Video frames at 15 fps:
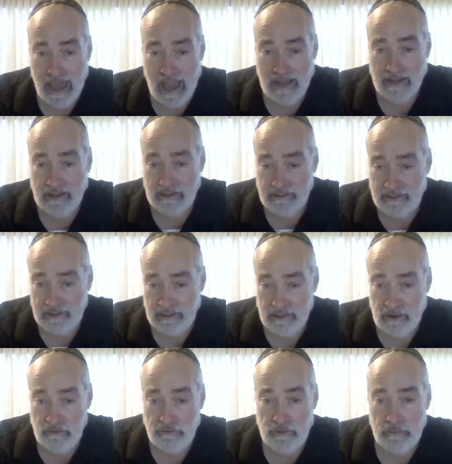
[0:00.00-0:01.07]
and it is
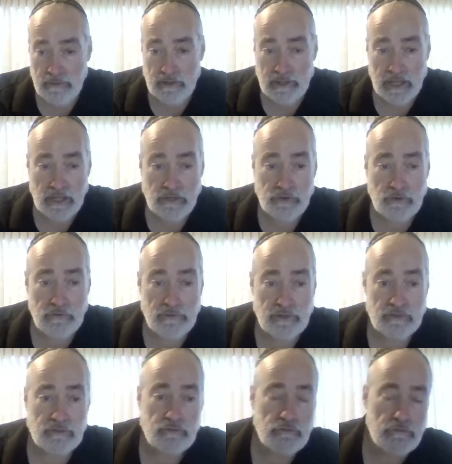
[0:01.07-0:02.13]
clear from the nature of
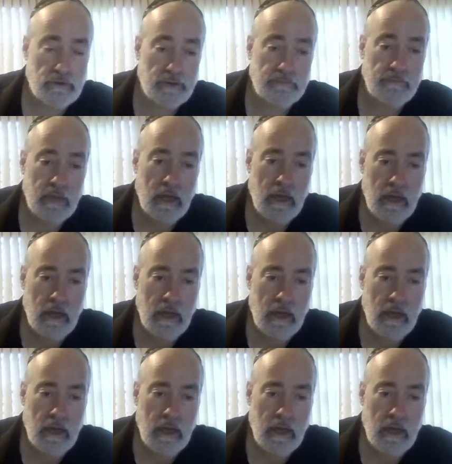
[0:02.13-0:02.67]
these three